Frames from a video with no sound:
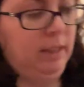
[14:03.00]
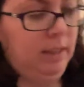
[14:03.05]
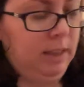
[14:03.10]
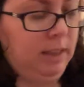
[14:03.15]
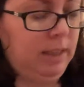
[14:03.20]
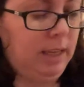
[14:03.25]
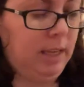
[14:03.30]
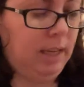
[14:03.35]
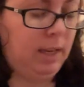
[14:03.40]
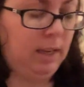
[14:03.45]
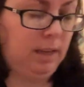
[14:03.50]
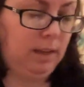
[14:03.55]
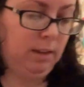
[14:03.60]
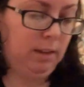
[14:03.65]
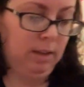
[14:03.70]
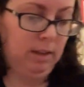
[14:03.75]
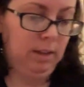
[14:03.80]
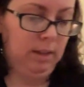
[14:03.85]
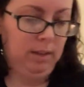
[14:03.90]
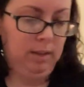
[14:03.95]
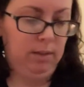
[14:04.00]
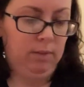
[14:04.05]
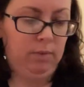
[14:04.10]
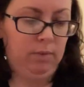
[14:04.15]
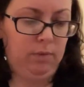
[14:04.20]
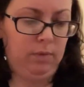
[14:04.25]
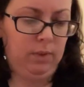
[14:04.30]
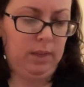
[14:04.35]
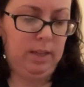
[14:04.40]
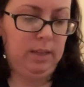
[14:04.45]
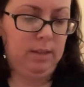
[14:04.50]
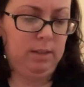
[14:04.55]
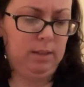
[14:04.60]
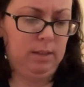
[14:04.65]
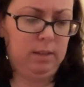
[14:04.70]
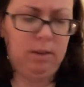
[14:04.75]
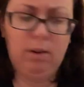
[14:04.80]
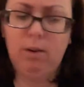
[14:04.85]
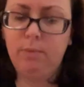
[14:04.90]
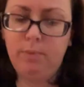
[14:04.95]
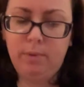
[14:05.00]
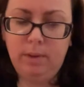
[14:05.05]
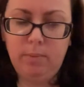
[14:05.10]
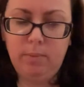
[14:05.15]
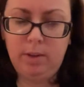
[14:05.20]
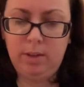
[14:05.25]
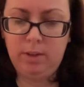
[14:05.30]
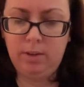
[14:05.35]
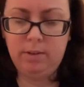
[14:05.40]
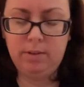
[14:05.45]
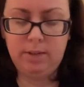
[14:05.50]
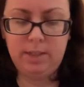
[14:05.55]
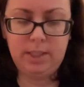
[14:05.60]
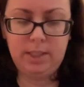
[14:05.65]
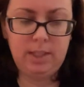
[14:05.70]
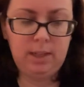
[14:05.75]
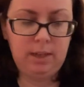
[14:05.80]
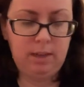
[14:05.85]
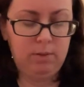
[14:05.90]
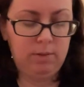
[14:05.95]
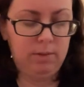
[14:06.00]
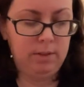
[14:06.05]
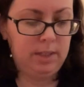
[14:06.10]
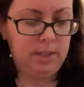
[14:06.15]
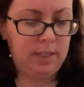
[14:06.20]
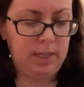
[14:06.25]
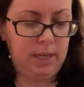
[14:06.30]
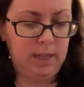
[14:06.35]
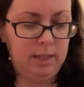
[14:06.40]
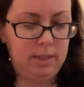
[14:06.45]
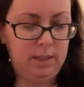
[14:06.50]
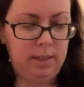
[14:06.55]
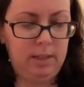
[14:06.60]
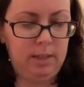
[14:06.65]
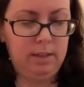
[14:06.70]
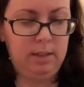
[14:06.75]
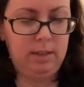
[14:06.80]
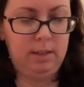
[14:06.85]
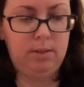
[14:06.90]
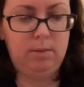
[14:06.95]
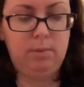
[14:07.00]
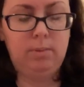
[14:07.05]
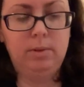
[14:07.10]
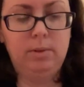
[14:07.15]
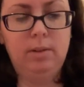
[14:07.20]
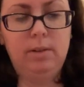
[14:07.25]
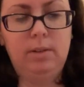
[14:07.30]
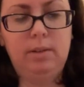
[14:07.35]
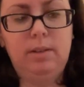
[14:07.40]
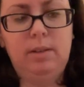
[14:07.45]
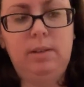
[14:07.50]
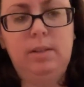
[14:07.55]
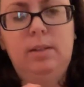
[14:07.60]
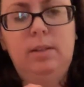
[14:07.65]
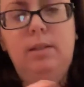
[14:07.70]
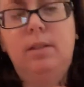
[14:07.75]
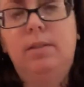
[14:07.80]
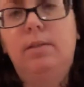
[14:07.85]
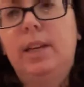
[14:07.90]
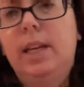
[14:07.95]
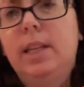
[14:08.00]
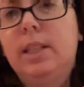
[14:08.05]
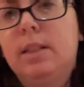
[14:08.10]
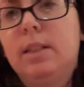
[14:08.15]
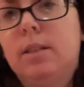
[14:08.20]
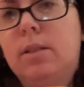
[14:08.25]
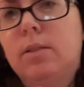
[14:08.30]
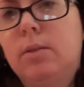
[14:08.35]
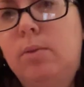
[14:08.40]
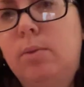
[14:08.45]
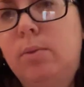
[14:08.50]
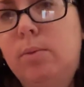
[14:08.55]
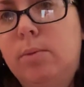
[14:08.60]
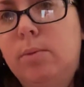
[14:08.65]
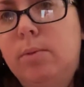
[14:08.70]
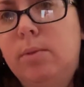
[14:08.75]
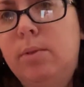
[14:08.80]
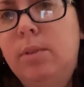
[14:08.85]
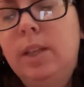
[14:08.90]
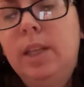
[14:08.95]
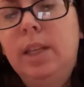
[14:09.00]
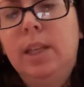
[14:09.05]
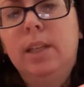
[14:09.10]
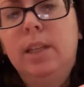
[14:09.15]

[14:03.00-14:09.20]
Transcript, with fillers: that they fit. Hopefully whether they're sitting or standing, it'll work. So that's cool.